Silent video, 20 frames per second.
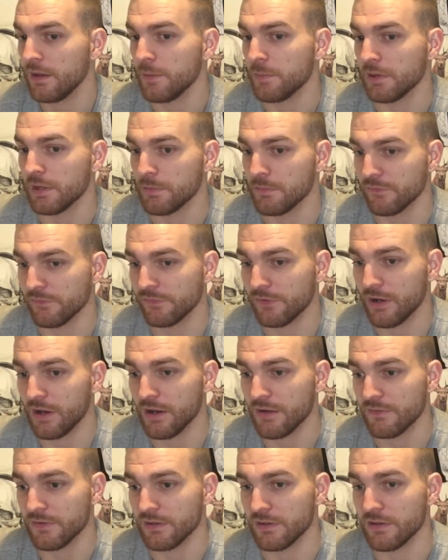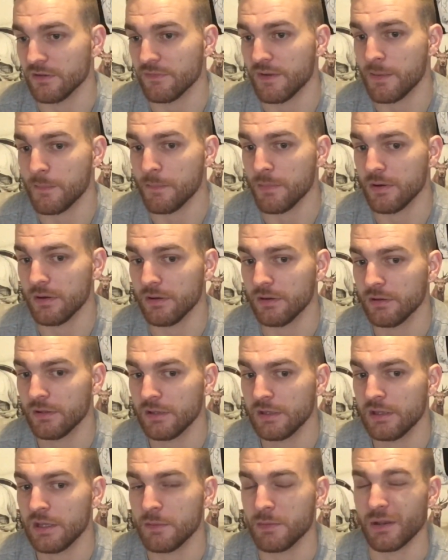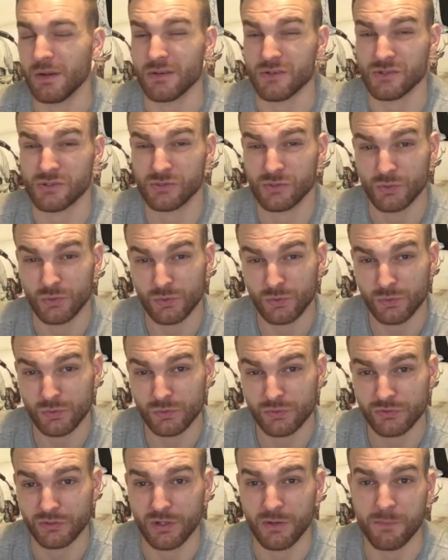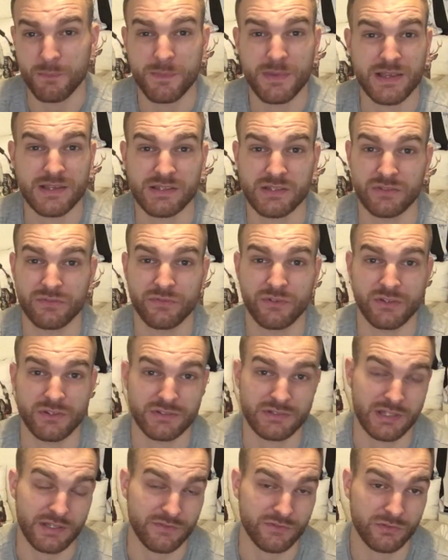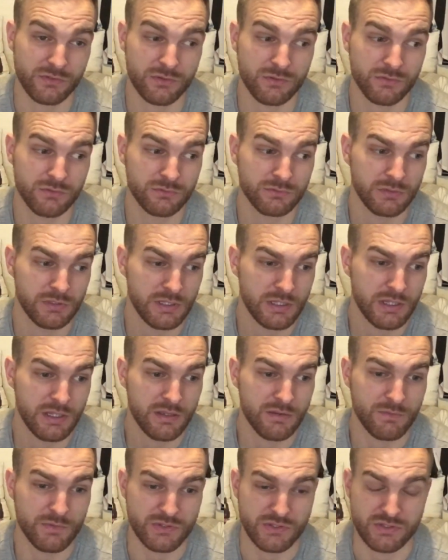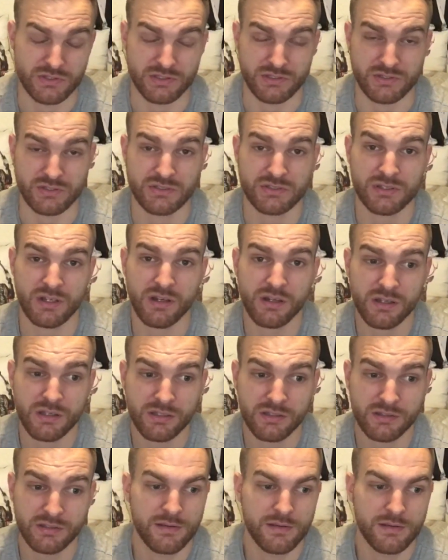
becoming 5 in November. He'll be going to school, so I'll miss his first day of school, which is going to suck.